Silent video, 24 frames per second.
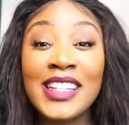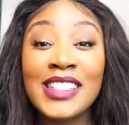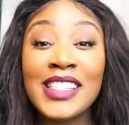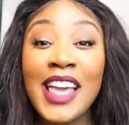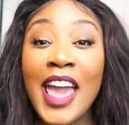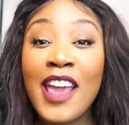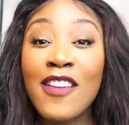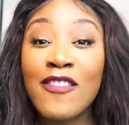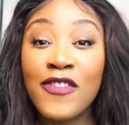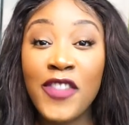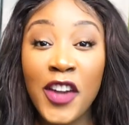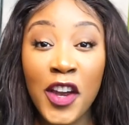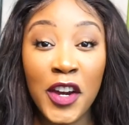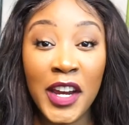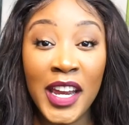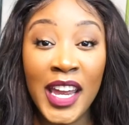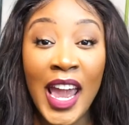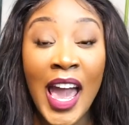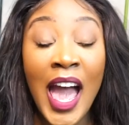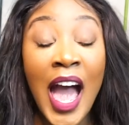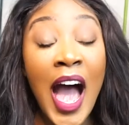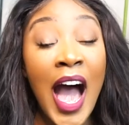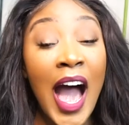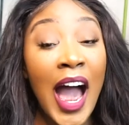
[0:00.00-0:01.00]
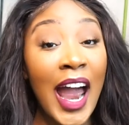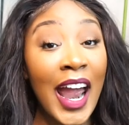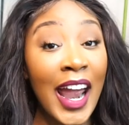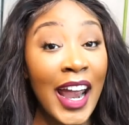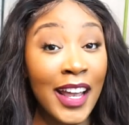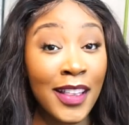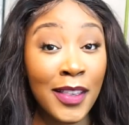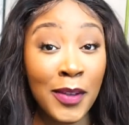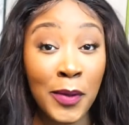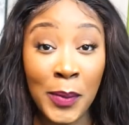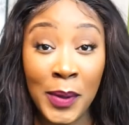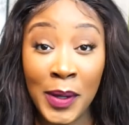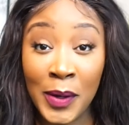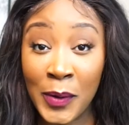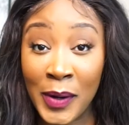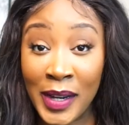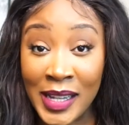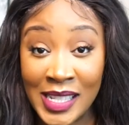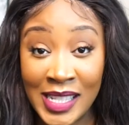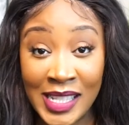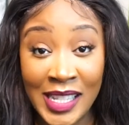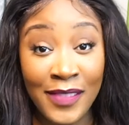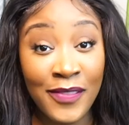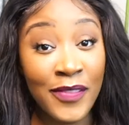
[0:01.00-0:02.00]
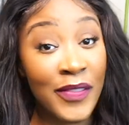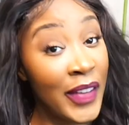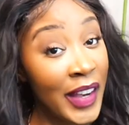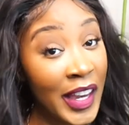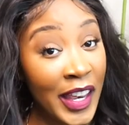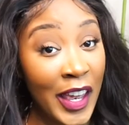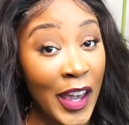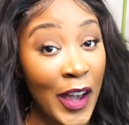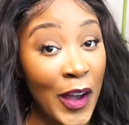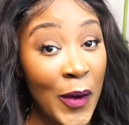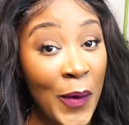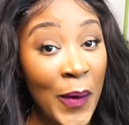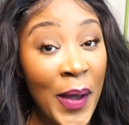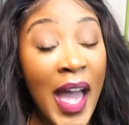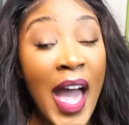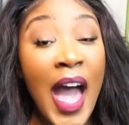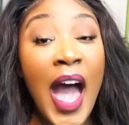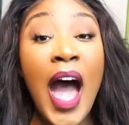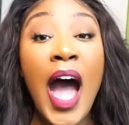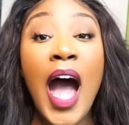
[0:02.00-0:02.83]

is a very highly requested video.